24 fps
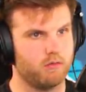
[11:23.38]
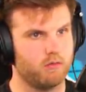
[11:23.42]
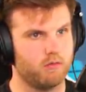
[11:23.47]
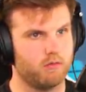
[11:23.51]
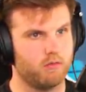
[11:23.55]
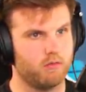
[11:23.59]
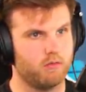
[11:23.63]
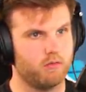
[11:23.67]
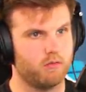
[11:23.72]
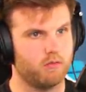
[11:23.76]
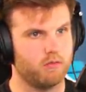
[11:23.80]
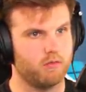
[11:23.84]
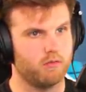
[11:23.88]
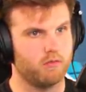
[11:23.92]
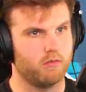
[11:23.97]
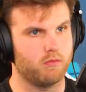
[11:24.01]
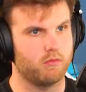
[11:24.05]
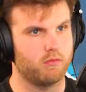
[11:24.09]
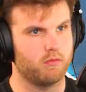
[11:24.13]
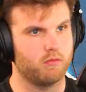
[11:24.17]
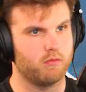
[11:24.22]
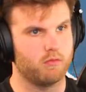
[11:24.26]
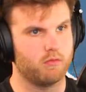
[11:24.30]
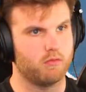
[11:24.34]

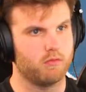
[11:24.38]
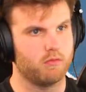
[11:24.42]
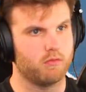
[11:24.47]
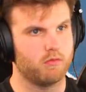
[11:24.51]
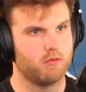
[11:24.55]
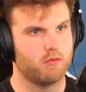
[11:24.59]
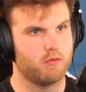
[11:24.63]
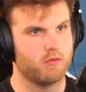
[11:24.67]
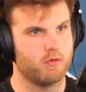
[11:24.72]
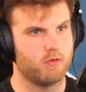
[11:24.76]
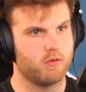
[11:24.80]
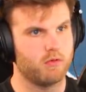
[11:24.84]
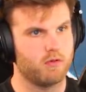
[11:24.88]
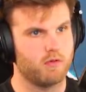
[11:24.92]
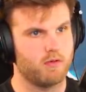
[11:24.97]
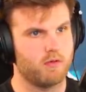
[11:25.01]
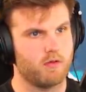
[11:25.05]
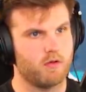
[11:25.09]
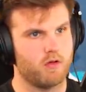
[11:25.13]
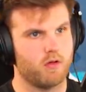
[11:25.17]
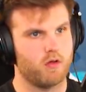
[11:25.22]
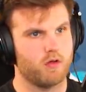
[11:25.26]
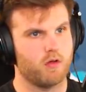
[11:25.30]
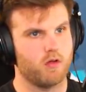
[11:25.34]

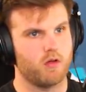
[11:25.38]
Nothing is said.